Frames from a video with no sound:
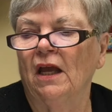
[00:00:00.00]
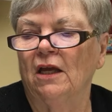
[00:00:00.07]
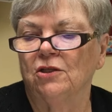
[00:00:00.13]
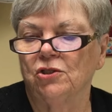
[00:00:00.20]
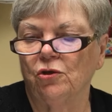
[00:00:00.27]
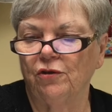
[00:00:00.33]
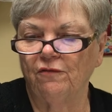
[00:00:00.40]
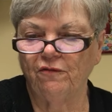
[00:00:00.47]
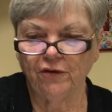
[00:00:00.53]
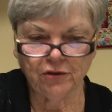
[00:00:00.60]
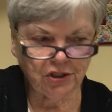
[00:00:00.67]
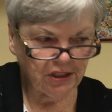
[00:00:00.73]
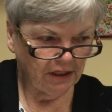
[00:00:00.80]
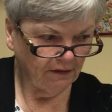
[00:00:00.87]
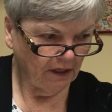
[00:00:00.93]
So the
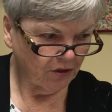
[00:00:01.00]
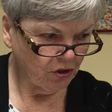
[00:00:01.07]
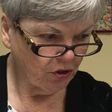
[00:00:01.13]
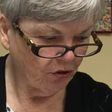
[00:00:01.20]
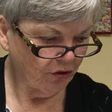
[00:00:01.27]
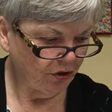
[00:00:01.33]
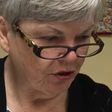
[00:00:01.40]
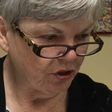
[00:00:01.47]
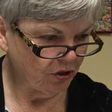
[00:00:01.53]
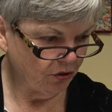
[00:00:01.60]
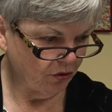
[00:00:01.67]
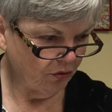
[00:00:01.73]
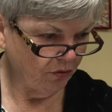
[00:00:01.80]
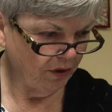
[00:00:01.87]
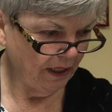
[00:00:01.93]
first thing that you're going to
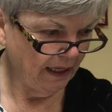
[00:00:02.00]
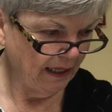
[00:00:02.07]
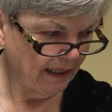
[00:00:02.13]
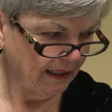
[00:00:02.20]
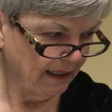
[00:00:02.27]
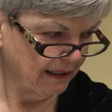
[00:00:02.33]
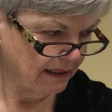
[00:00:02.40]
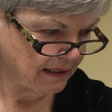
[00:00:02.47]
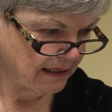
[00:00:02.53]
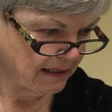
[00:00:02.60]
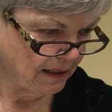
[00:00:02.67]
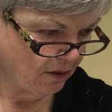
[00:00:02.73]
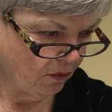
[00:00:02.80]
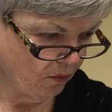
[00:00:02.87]
do is,